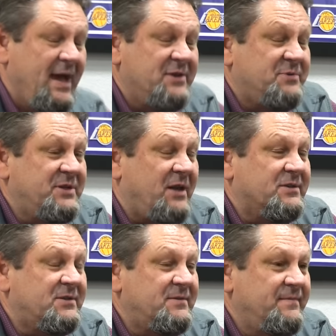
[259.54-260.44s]
Yeah, his
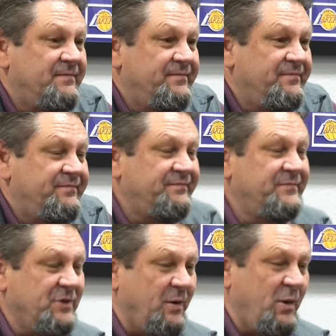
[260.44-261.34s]
results.
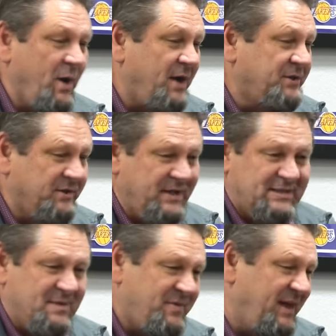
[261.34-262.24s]
So I mean, Walter
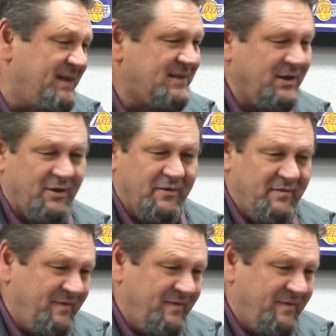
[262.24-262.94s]
did some things, you know,